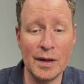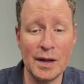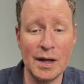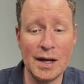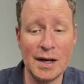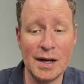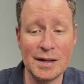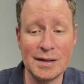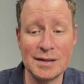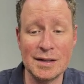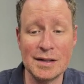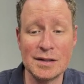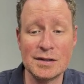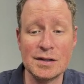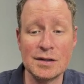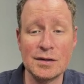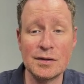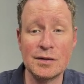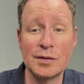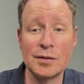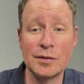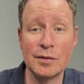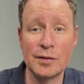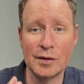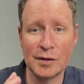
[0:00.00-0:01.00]
in addition
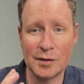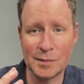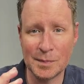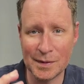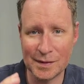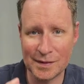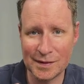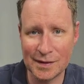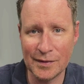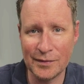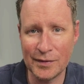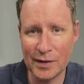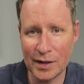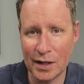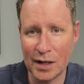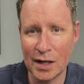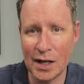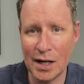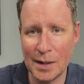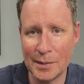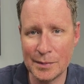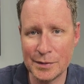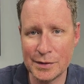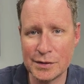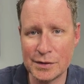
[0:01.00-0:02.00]
to the specific
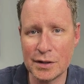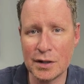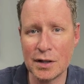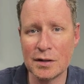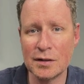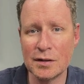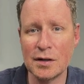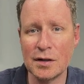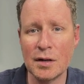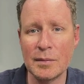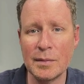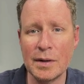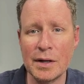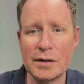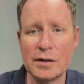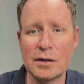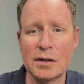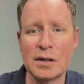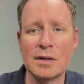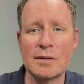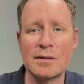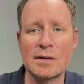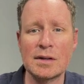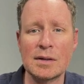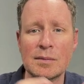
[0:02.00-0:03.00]
comps that you're going to talk about, you're
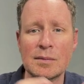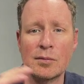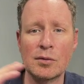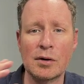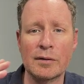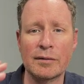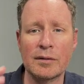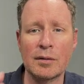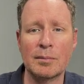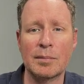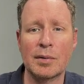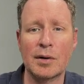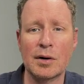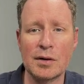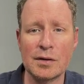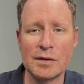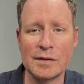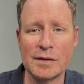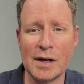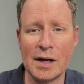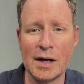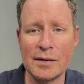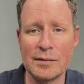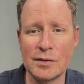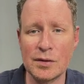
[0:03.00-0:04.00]
giving them more of a
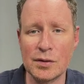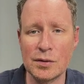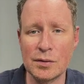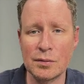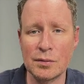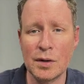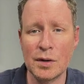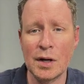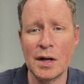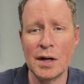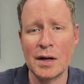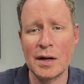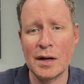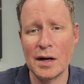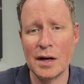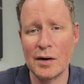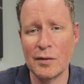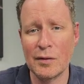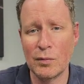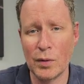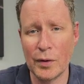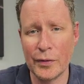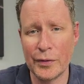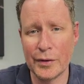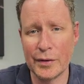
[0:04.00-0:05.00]
bird's eye view
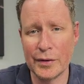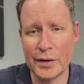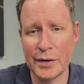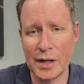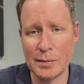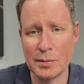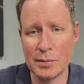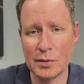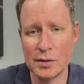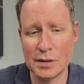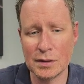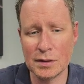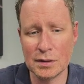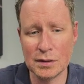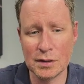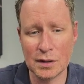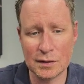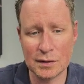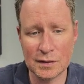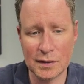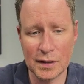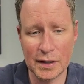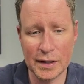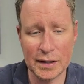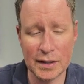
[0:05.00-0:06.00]
of what their neighborhood
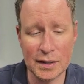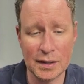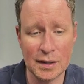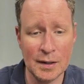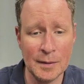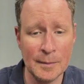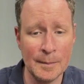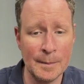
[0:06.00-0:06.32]
looks like.